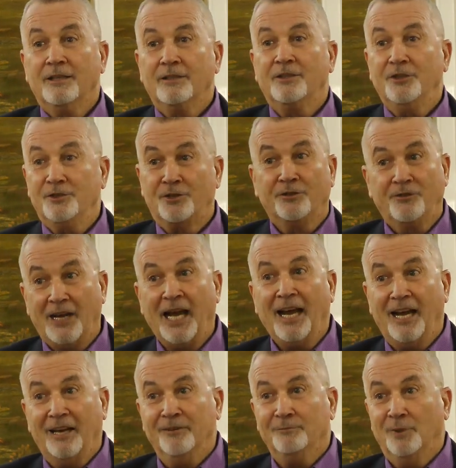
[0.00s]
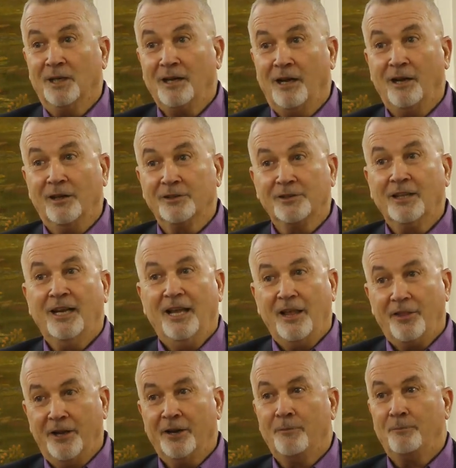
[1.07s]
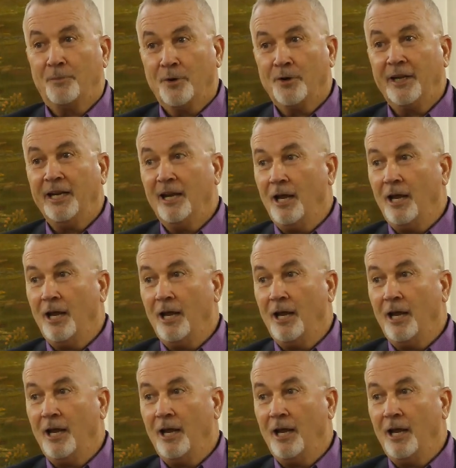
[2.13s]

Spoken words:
to survive, because they're pretty